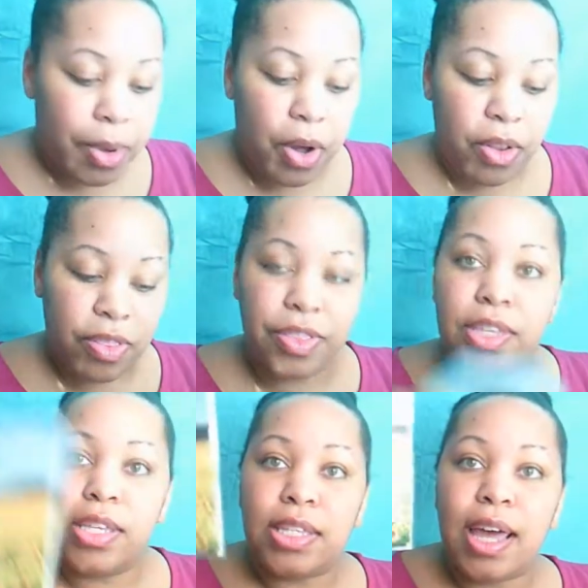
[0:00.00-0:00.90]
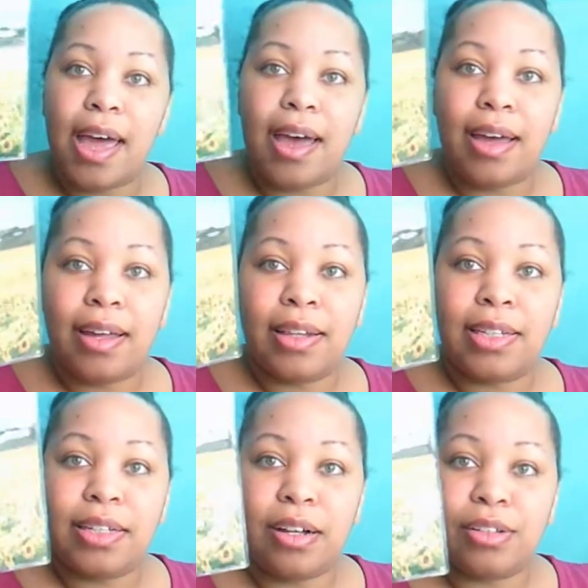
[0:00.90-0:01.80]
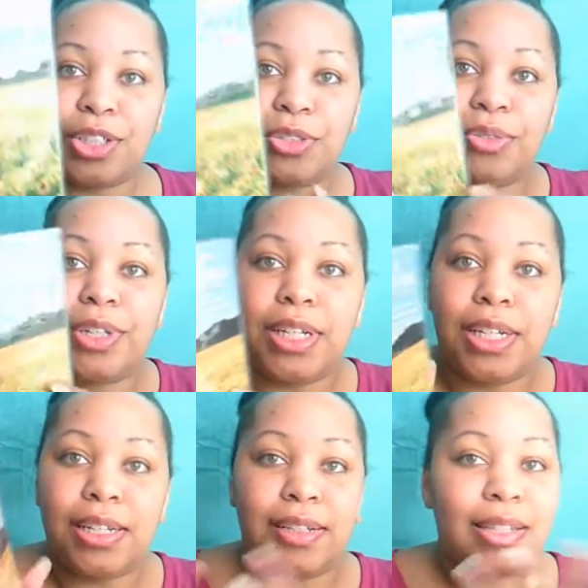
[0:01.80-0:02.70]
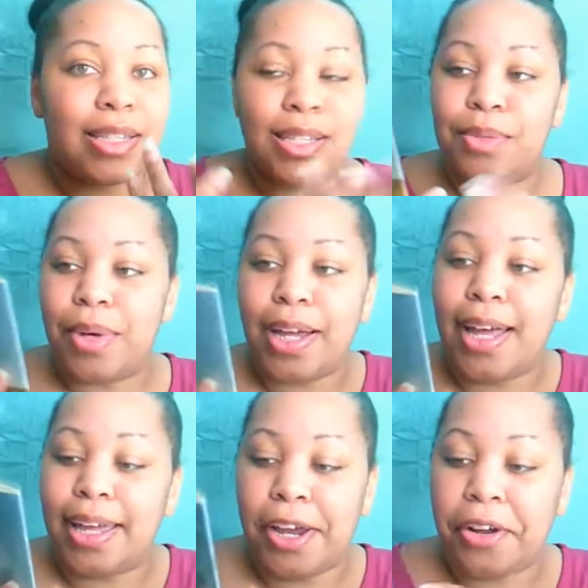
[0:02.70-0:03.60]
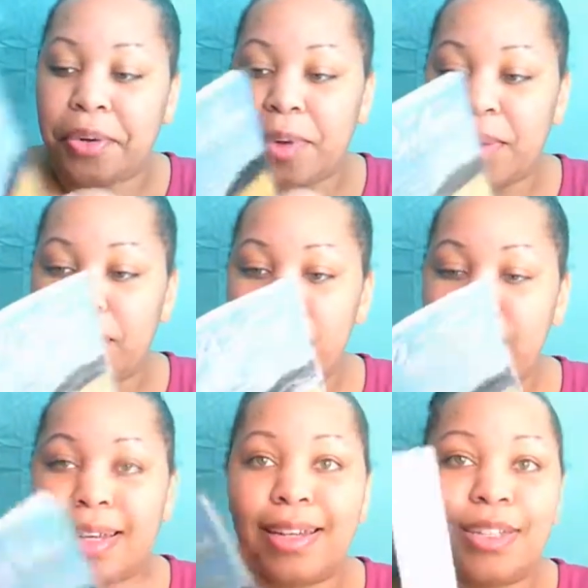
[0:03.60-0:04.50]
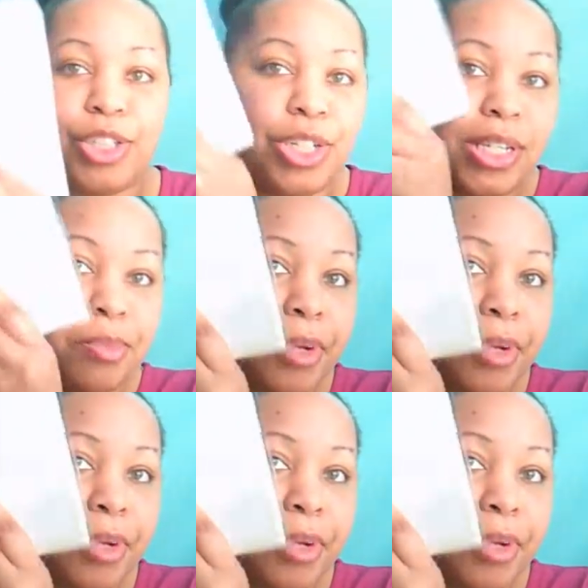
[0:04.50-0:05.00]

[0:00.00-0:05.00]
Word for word: bought this at Dollar Tree. This is where I got carried away once again. It's just a